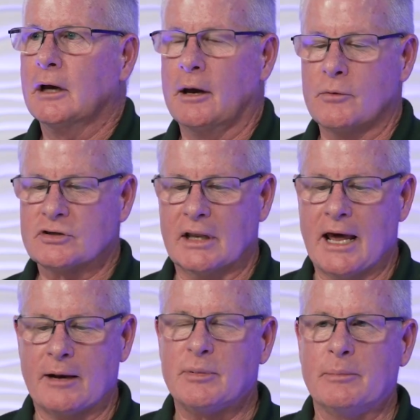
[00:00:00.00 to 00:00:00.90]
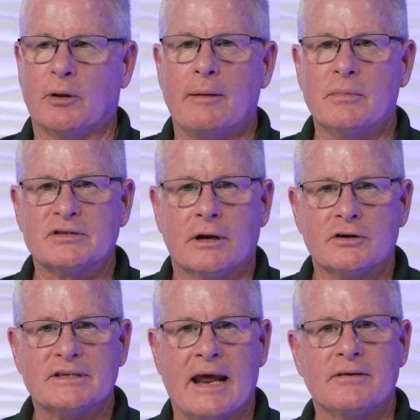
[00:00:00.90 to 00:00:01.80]
There's a lot of people that
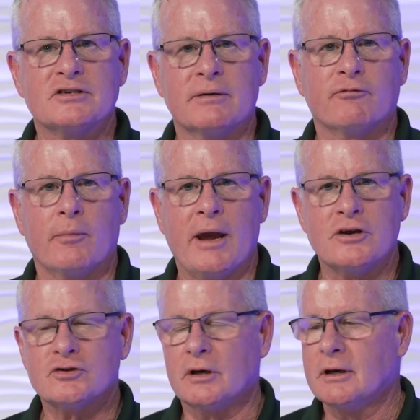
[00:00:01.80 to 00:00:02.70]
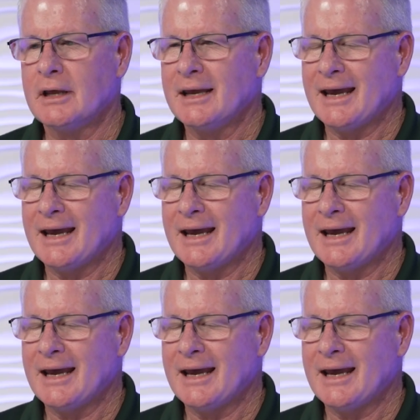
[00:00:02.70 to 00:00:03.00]
misunderstand this information.